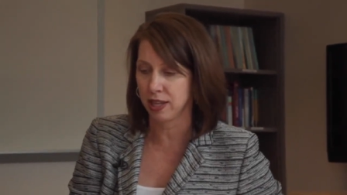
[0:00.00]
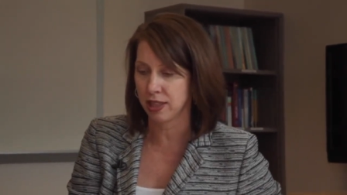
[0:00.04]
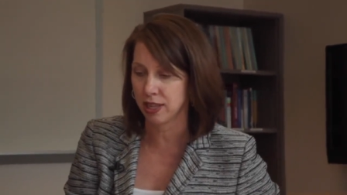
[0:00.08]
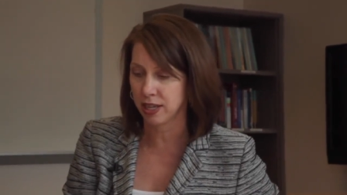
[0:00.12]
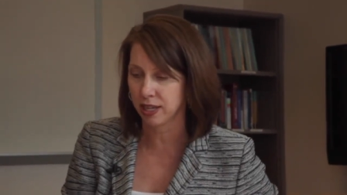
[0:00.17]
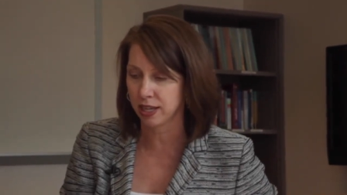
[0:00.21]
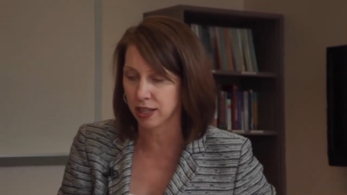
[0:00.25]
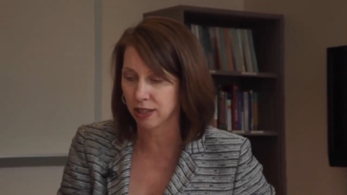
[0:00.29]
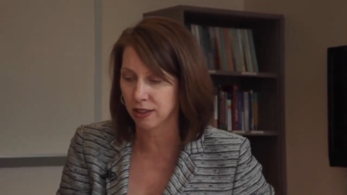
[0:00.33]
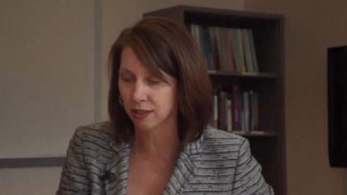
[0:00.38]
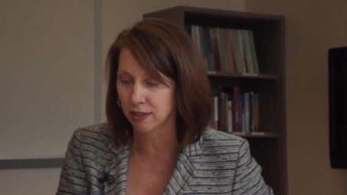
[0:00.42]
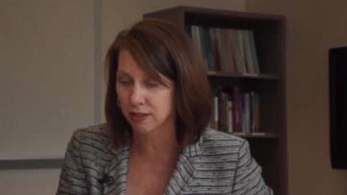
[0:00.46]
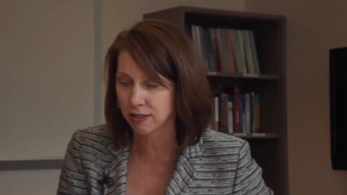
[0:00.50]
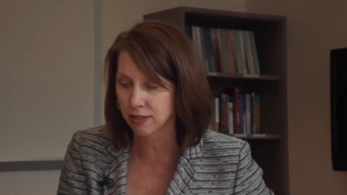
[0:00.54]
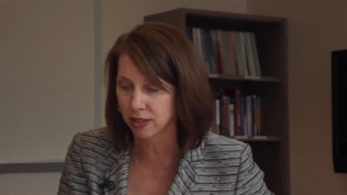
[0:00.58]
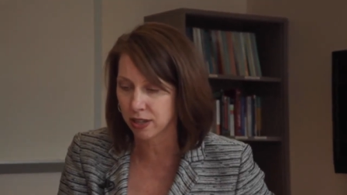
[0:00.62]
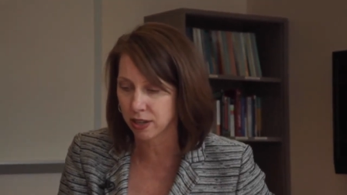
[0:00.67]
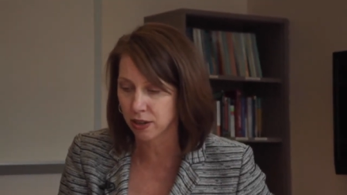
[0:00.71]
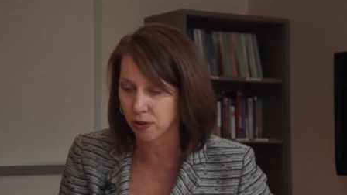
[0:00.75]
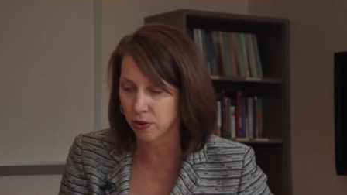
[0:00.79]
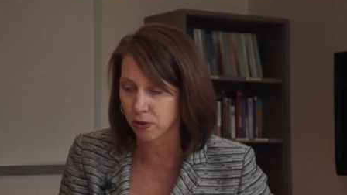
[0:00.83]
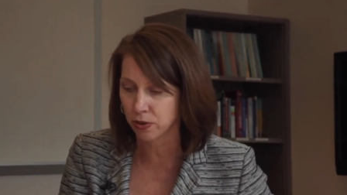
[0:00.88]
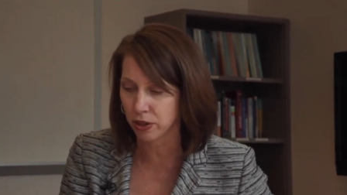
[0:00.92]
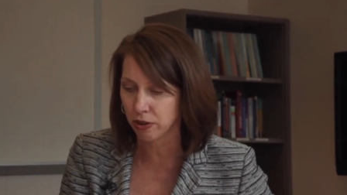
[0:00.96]
I think it looks
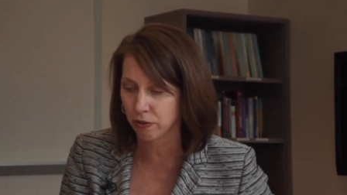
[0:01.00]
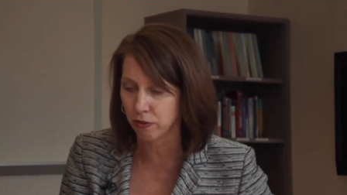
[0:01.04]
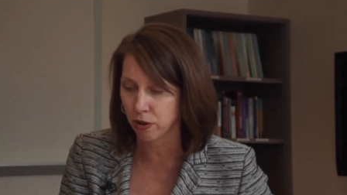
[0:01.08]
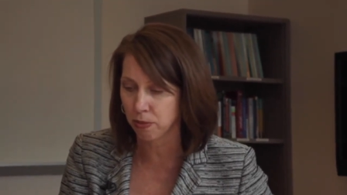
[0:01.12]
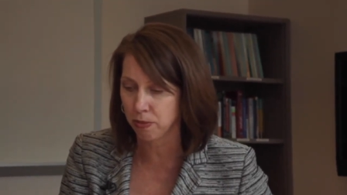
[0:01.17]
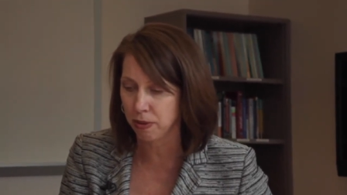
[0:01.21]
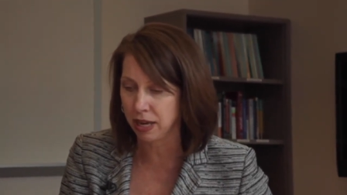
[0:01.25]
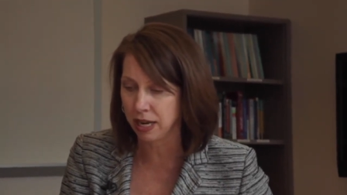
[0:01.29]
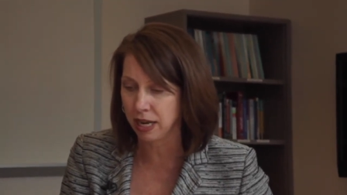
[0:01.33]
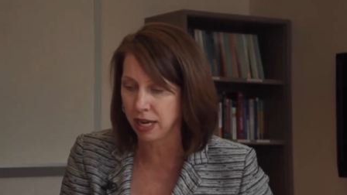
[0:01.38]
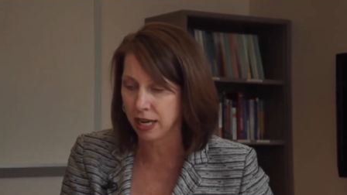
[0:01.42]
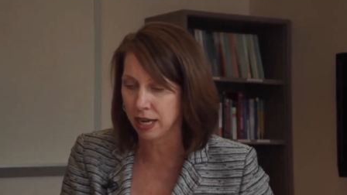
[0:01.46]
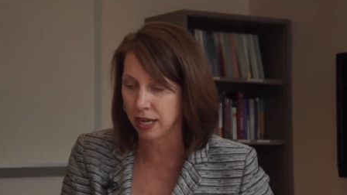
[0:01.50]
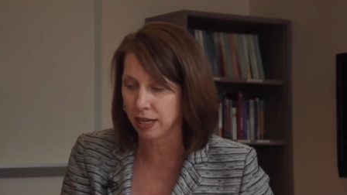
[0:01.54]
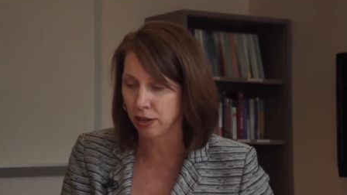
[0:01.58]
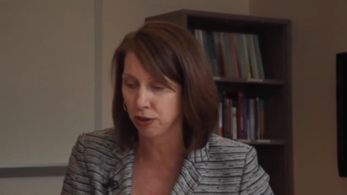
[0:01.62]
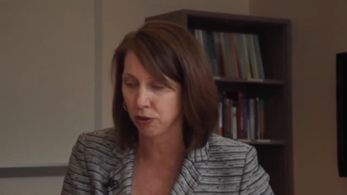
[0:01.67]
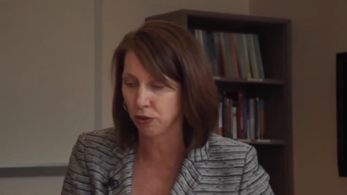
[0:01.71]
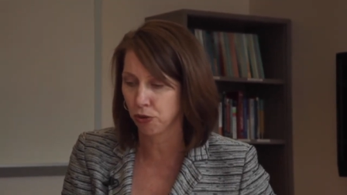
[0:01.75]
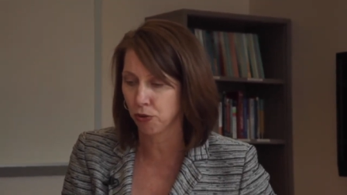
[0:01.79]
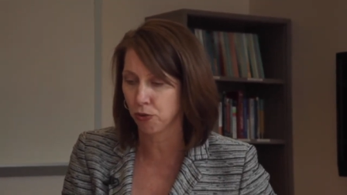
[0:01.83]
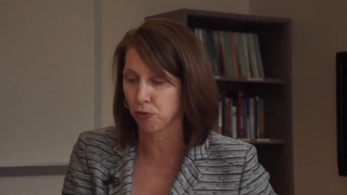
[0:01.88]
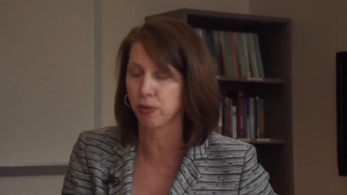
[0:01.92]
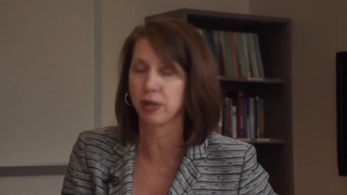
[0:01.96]
like only Romania and
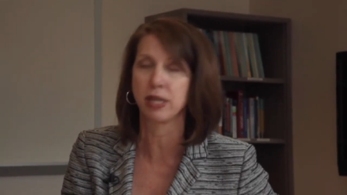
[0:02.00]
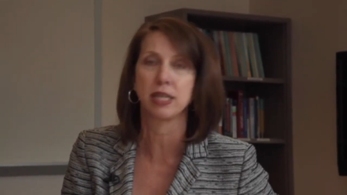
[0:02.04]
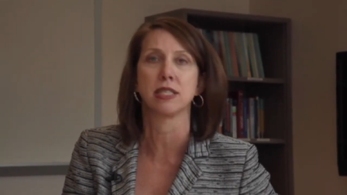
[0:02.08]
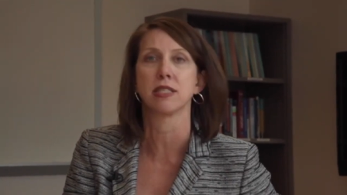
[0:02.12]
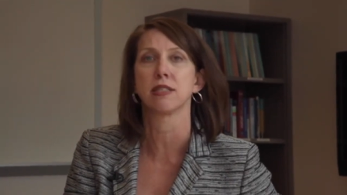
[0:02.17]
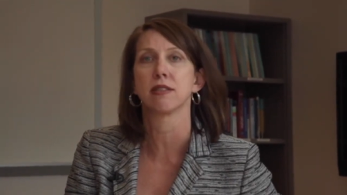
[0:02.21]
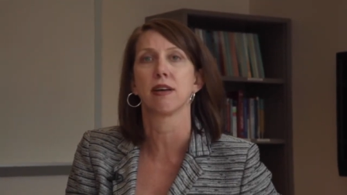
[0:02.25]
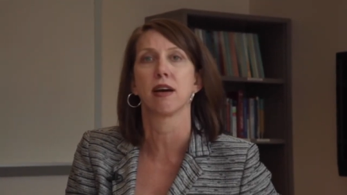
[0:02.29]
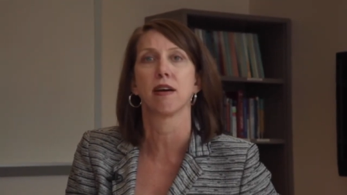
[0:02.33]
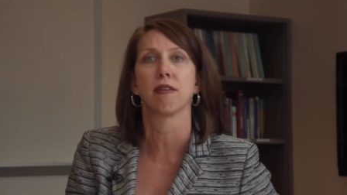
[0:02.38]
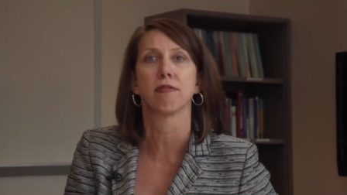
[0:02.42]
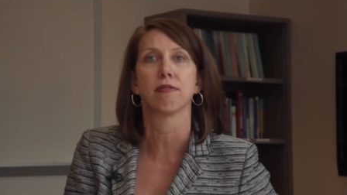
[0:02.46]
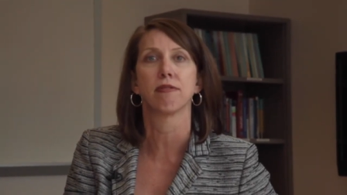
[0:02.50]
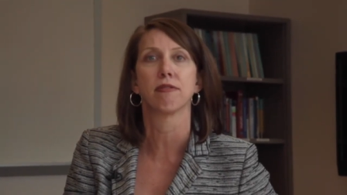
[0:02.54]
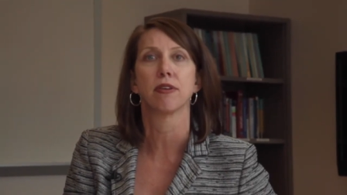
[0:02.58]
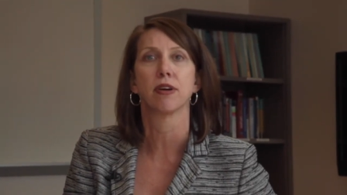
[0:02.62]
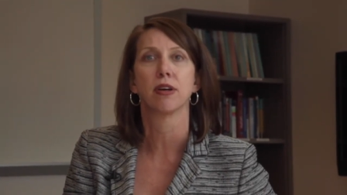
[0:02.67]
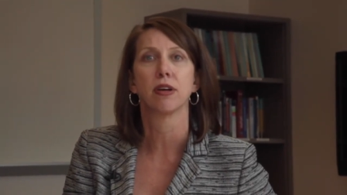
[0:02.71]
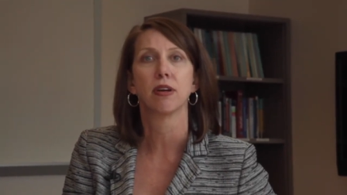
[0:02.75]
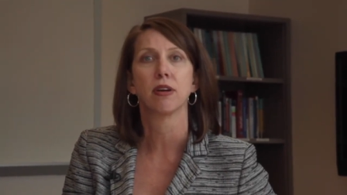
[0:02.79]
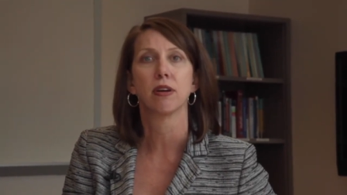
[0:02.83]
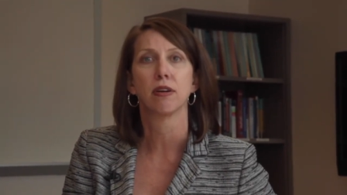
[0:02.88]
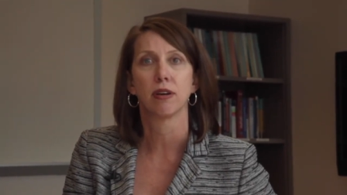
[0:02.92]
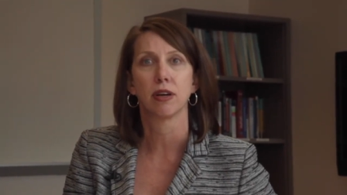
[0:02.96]
Greece have,
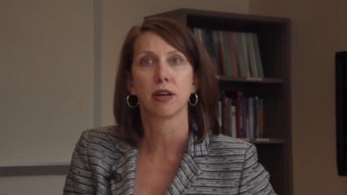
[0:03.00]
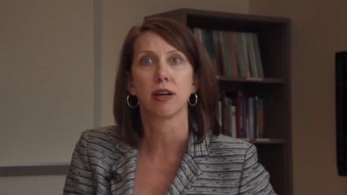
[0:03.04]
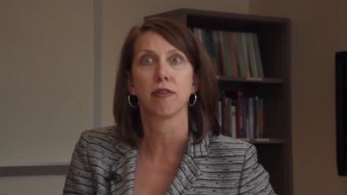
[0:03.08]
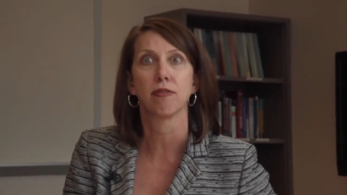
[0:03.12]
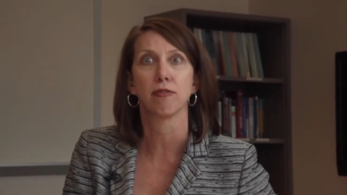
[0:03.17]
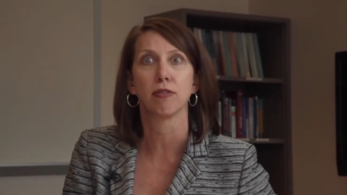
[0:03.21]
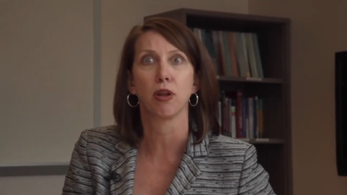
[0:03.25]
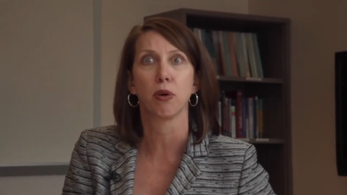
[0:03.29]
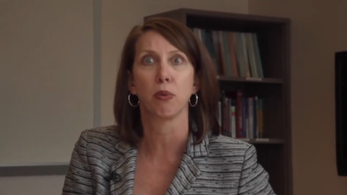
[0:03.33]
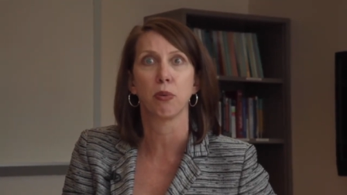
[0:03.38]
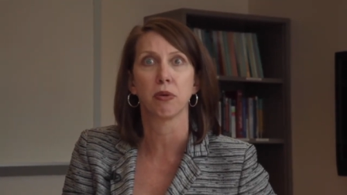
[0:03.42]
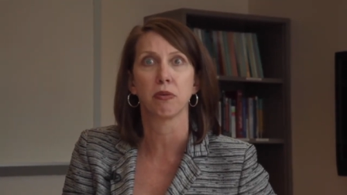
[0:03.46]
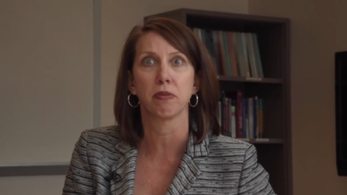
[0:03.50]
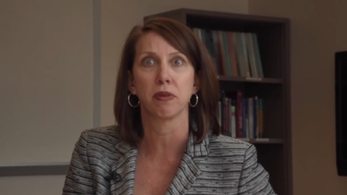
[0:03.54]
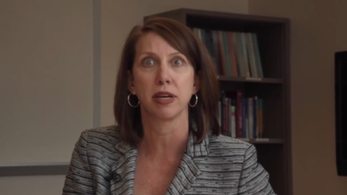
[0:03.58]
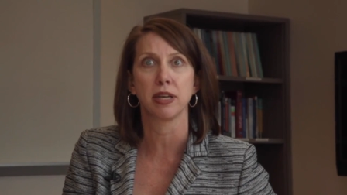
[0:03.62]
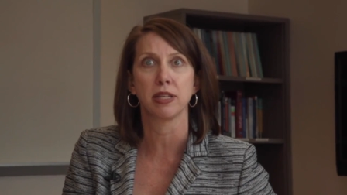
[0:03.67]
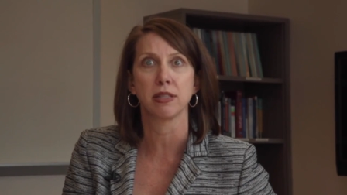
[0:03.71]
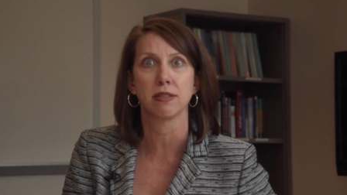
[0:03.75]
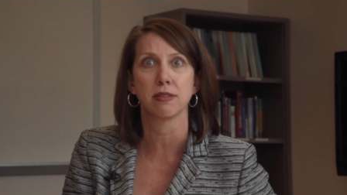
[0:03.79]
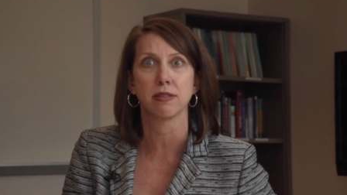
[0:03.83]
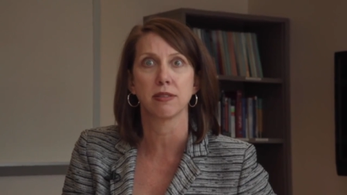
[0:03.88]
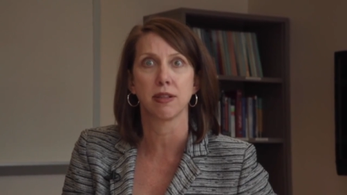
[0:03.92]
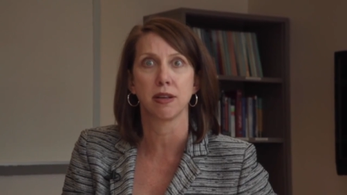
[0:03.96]
have lower
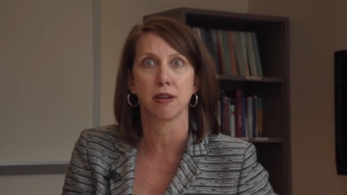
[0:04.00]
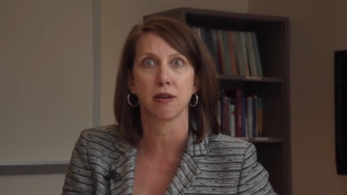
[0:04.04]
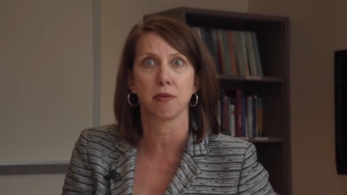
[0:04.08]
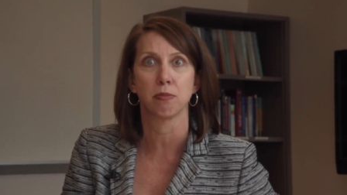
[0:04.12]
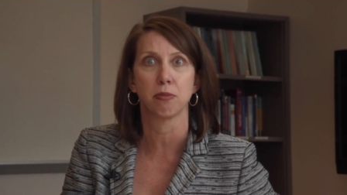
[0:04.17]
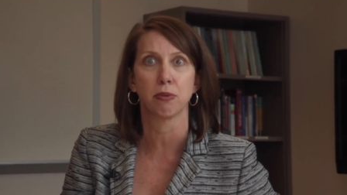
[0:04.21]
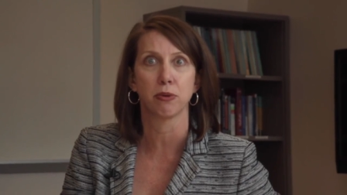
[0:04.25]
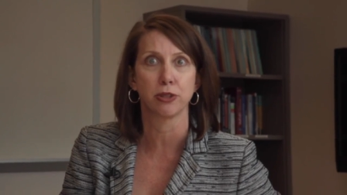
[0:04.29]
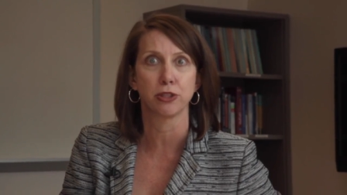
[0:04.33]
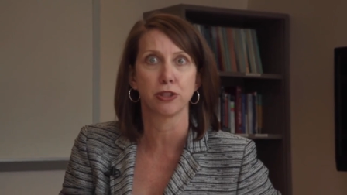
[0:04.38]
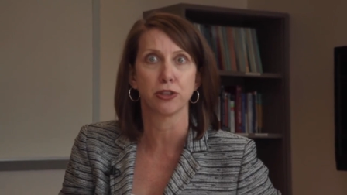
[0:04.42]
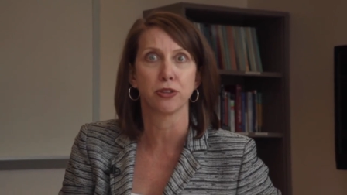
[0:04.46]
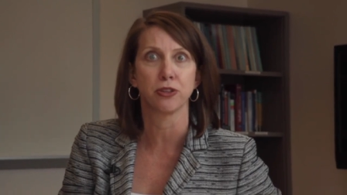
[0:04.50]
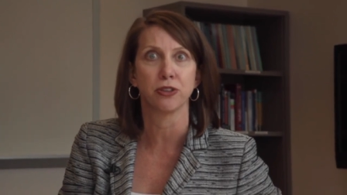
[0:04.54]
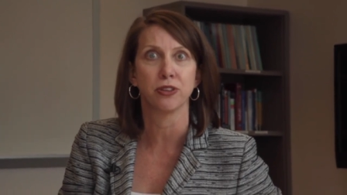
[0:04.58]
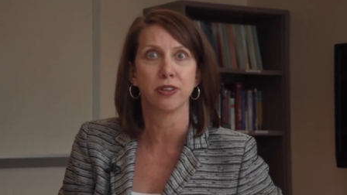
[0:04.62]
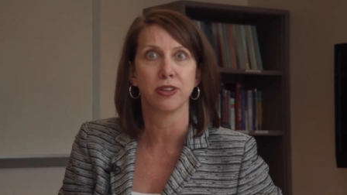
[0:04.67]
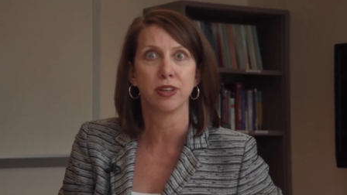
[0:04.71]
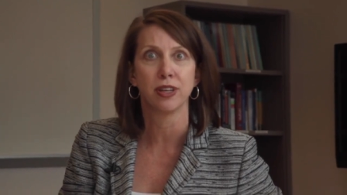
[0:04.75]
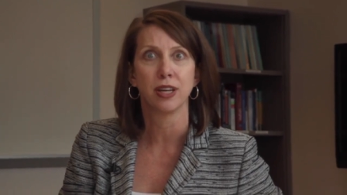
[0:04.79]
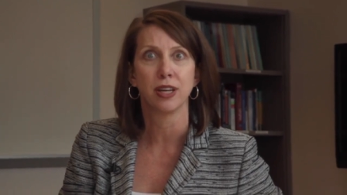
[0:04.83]
rates than Portugal.